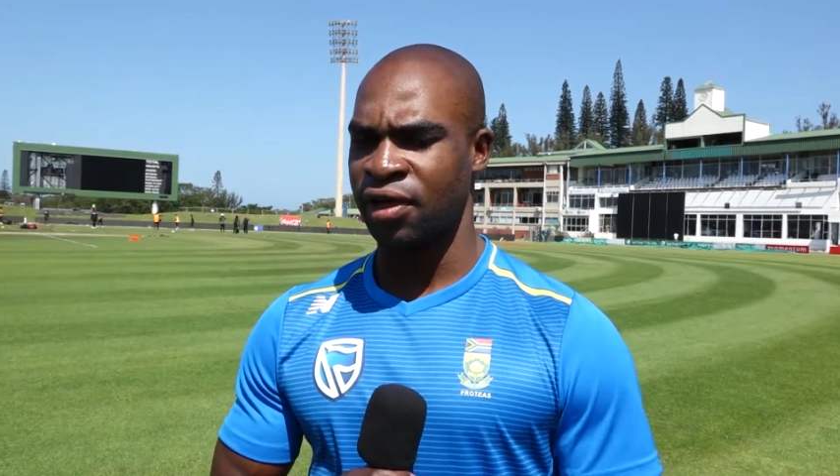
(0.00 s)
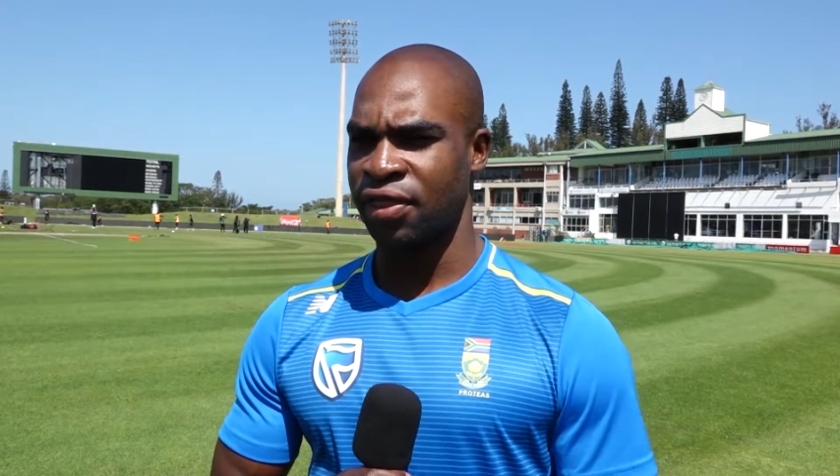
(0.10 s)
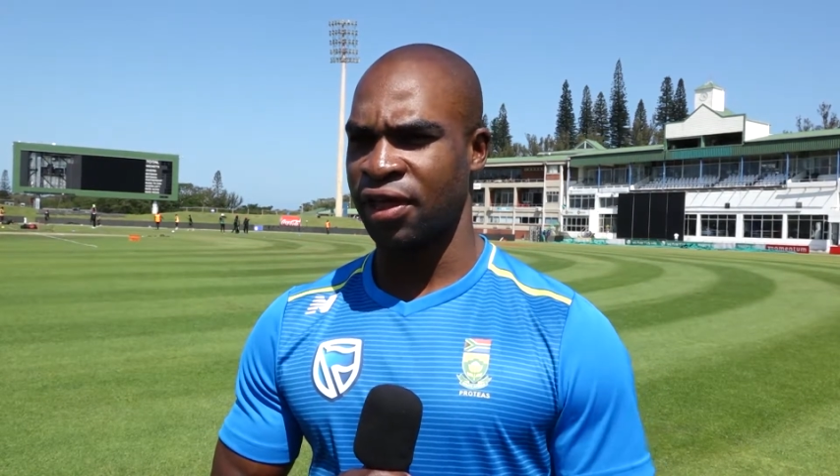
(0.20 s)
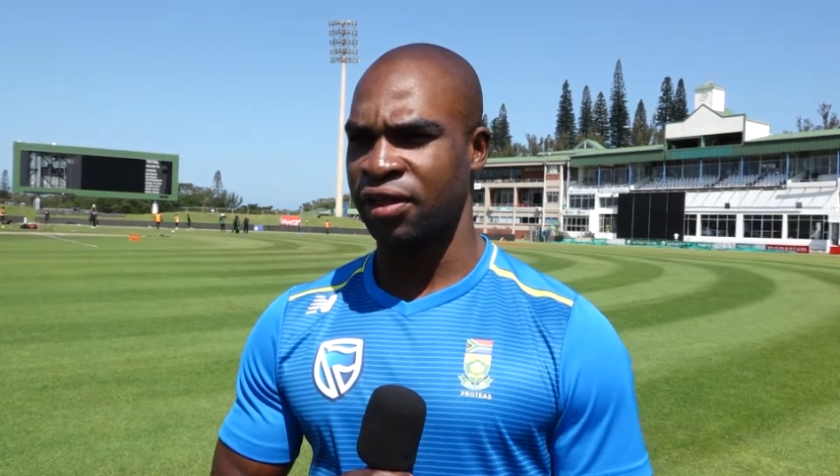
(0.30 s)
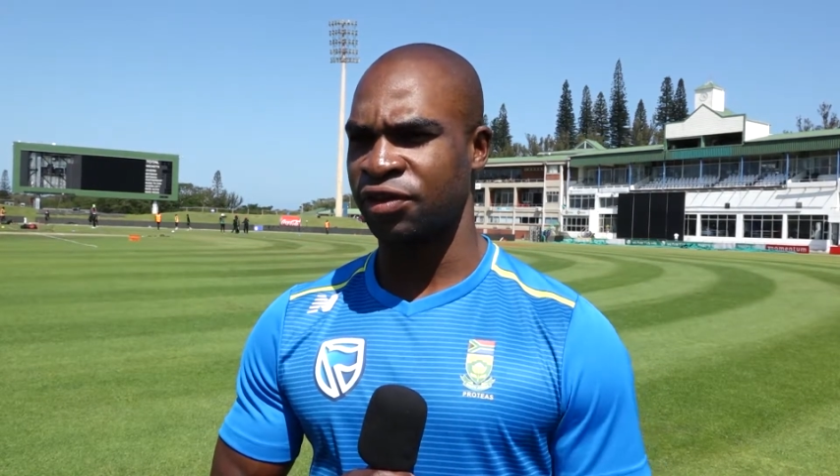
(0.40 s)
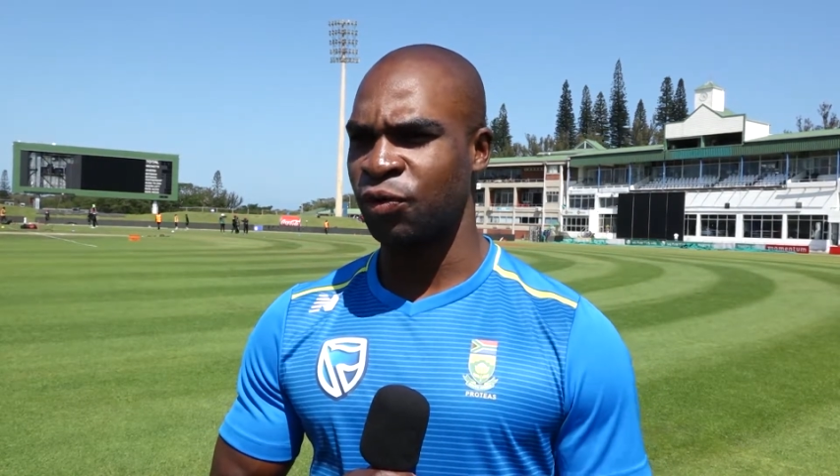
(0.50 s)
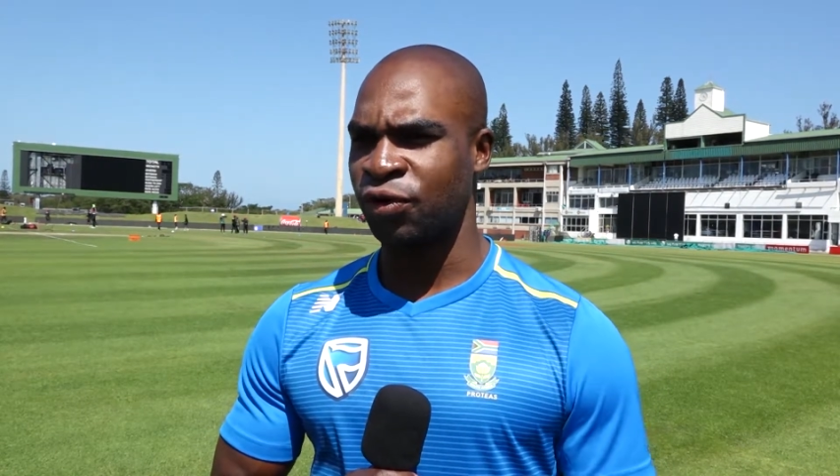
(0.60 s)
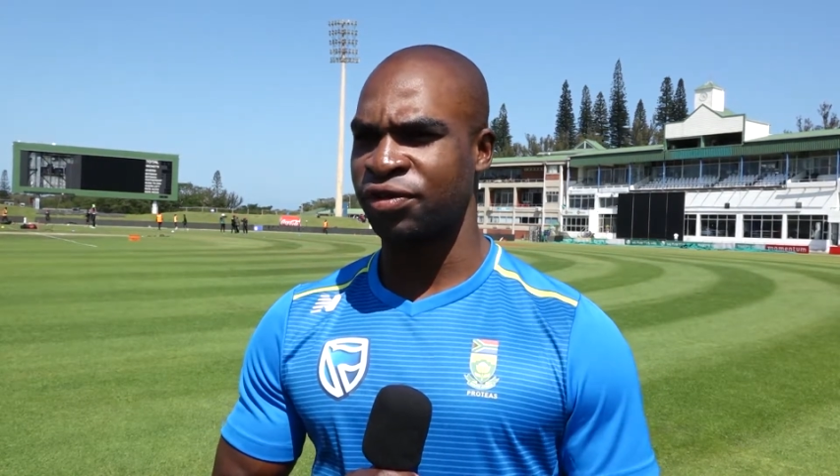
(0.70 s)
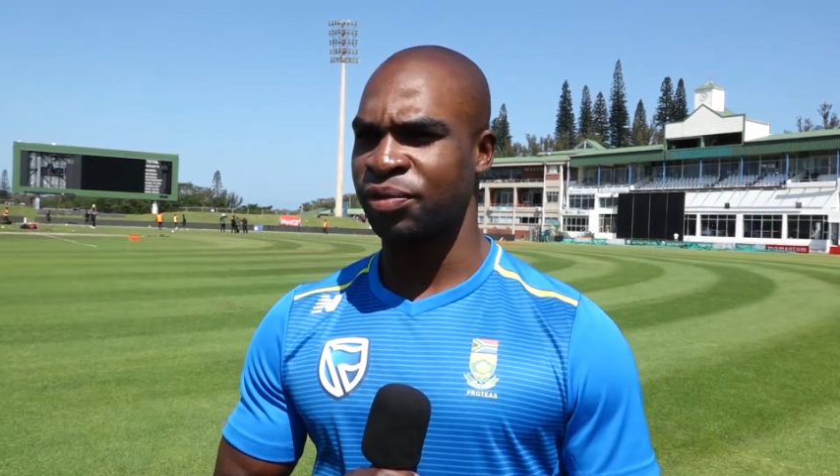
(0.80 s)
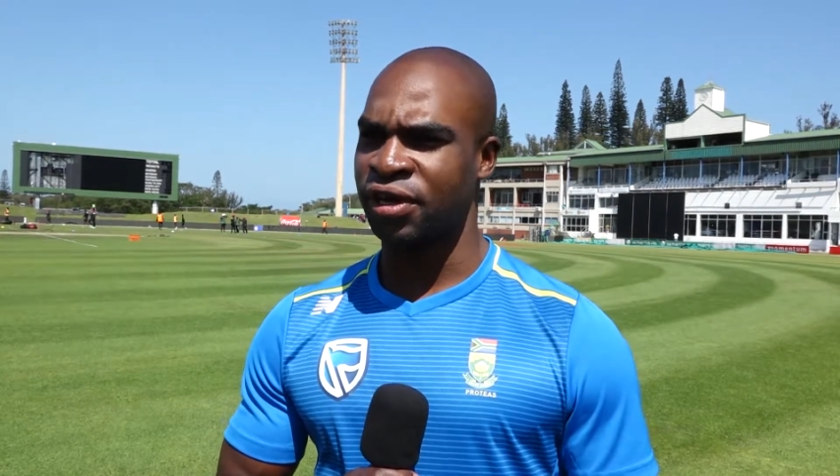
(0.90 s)
that there's more
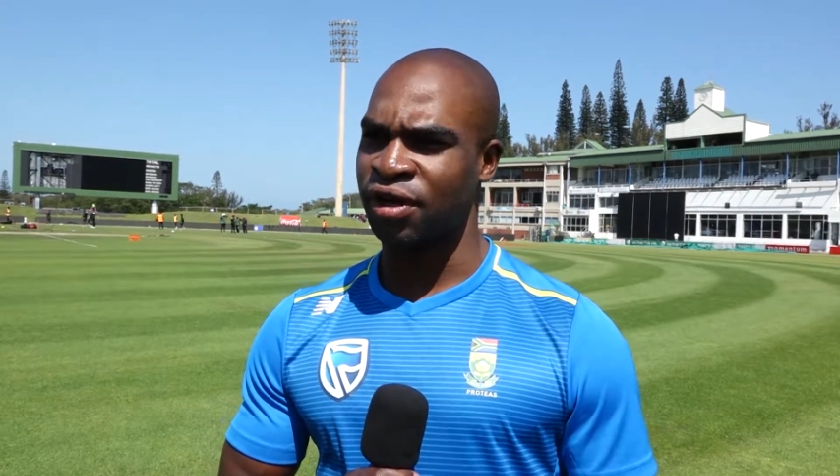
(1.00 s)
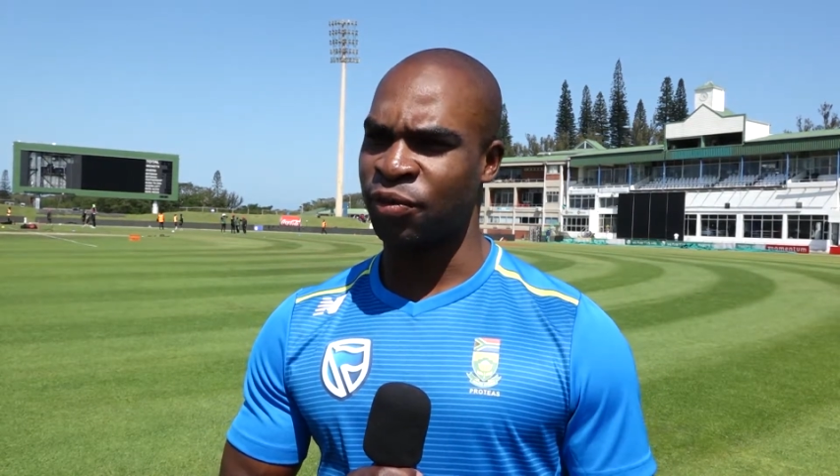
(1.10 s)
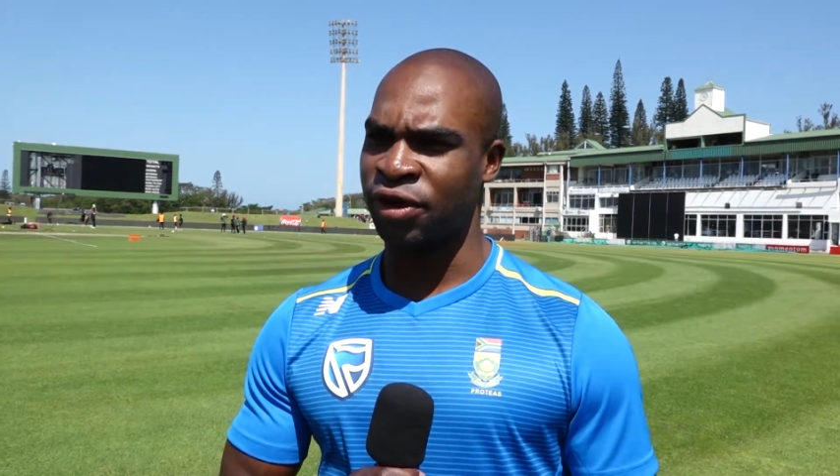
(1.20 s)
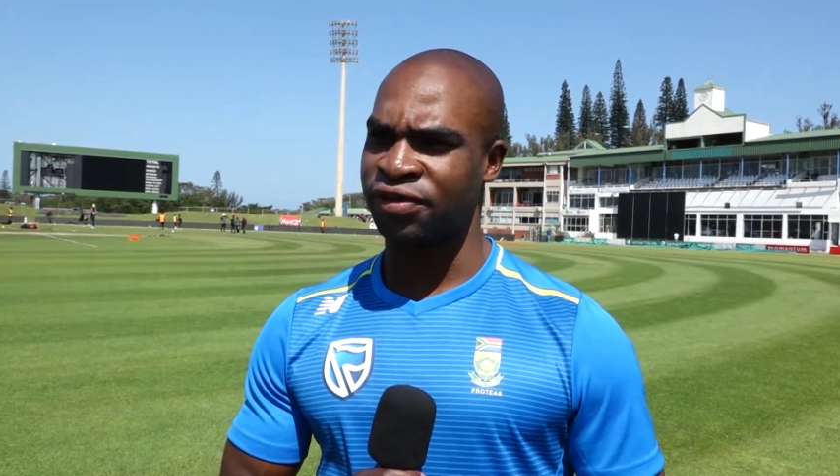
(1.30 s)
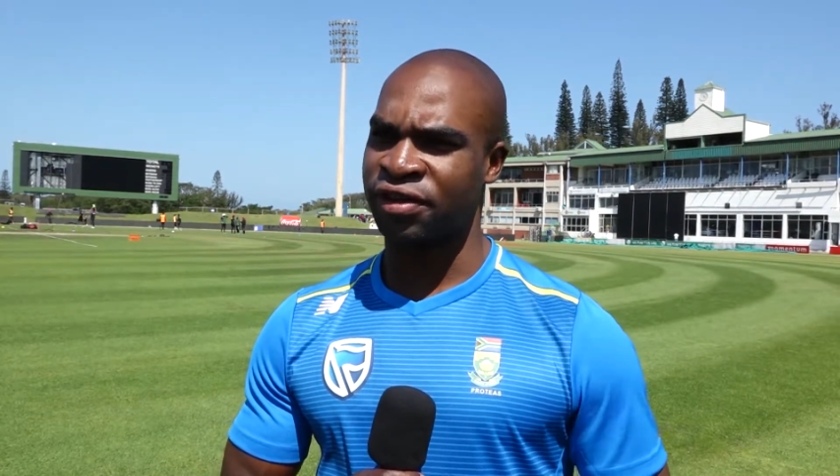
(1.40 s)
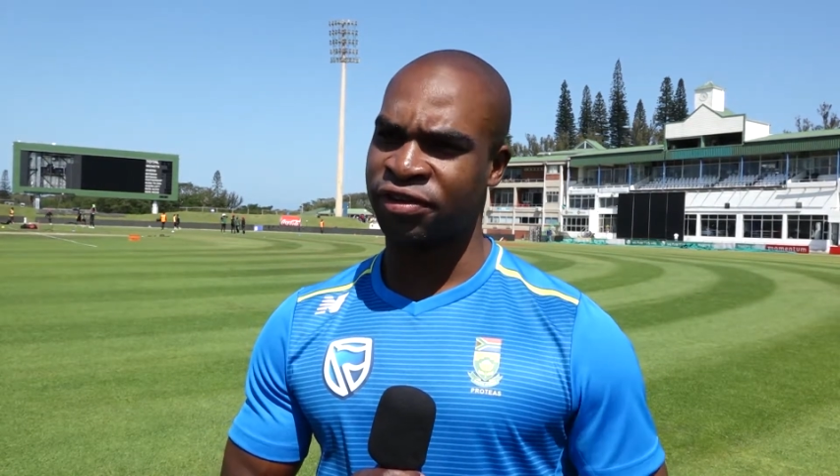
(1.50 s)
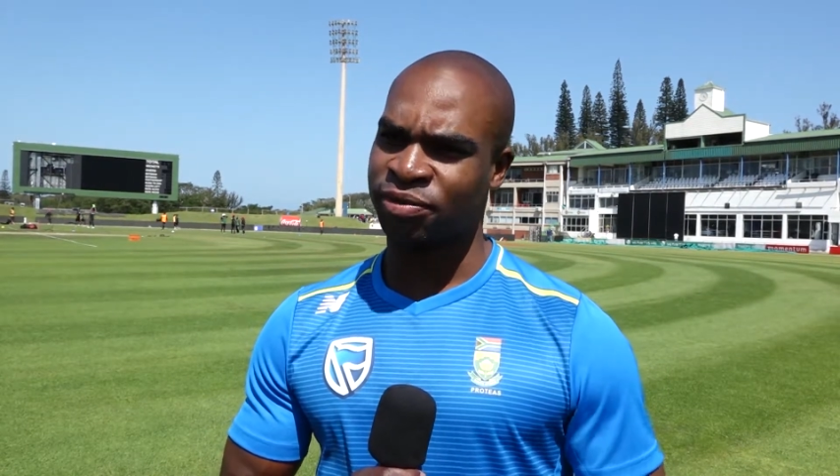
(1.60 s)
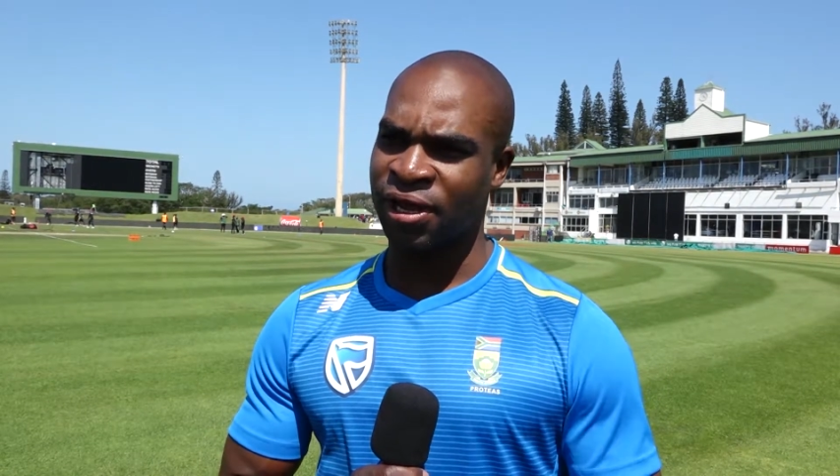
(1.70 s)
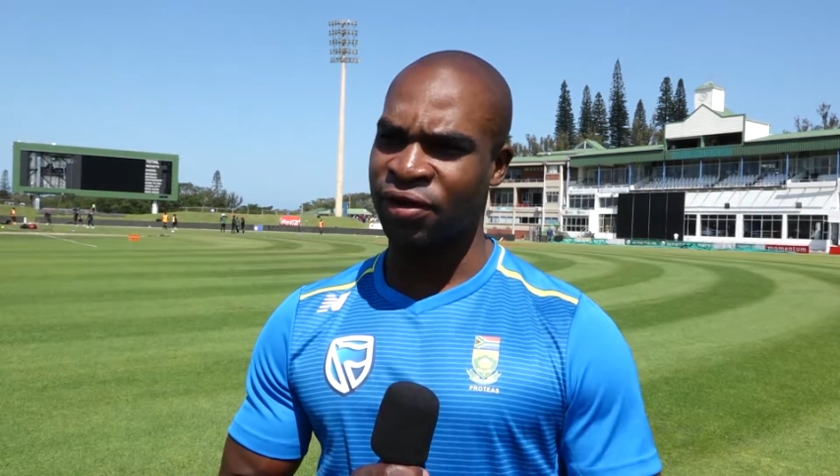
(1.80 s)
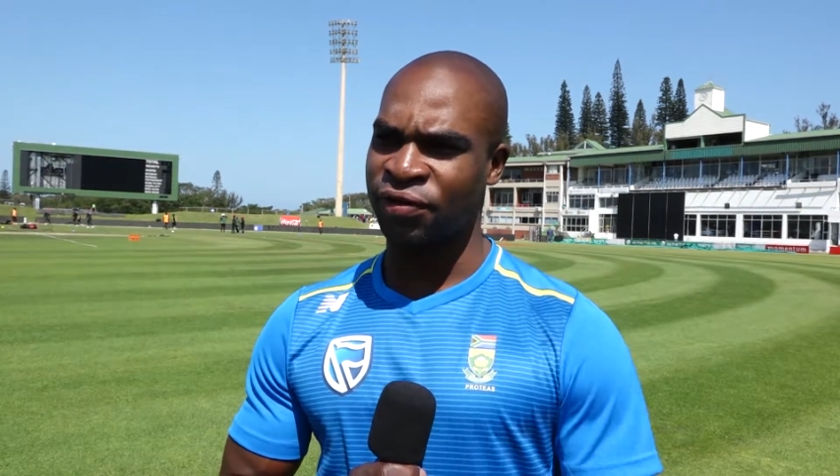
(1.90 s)
to being a Protea than just
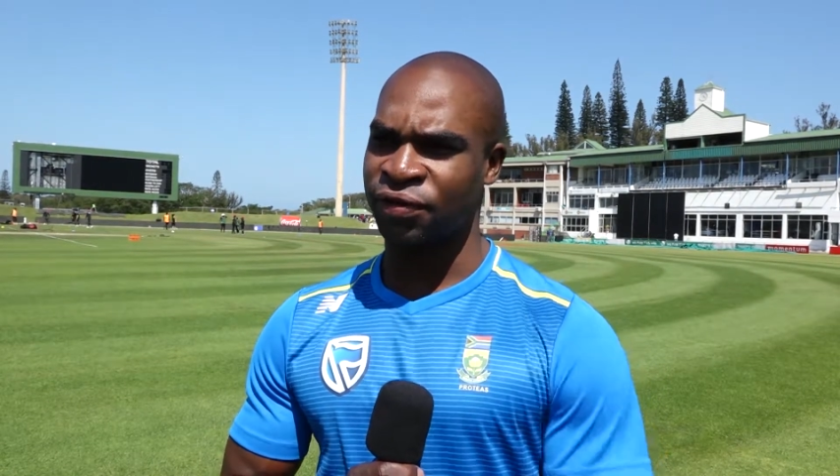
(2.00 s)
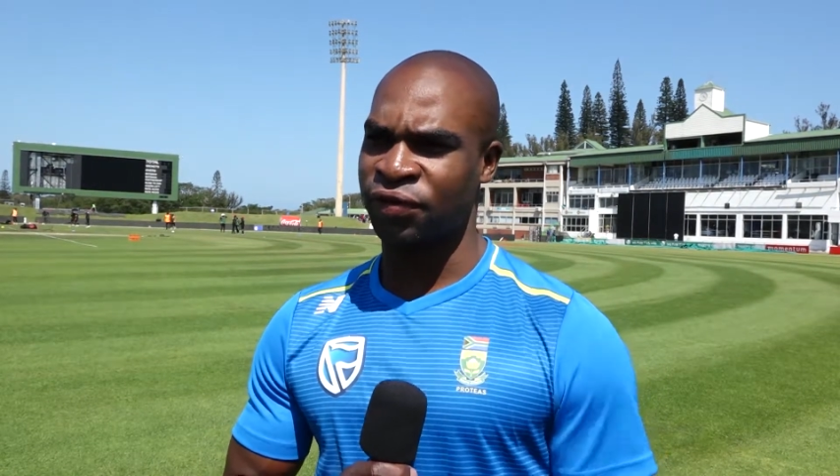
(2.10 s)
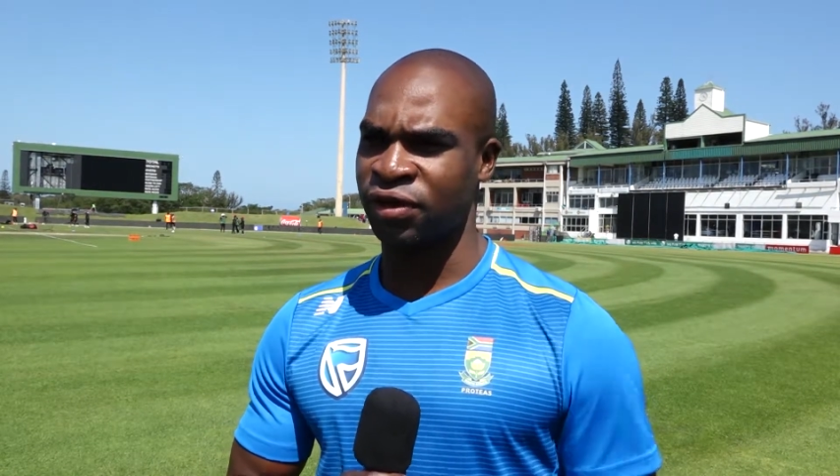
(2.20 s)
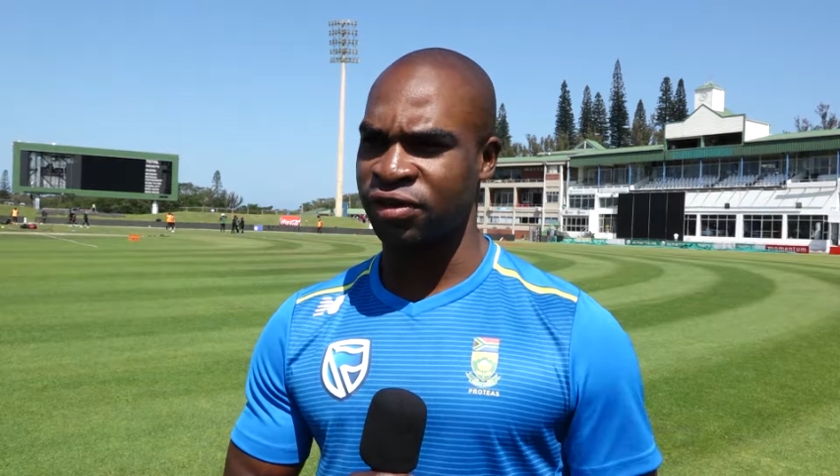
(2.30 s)
playing on the field.